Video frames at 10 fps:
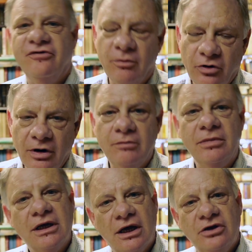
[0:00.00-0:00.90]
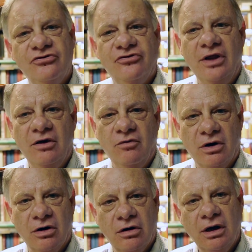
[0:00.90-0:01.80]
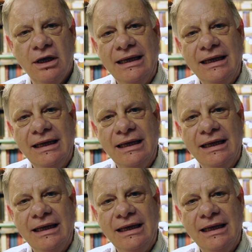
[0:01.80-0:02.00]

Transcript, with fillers: ephemera because they were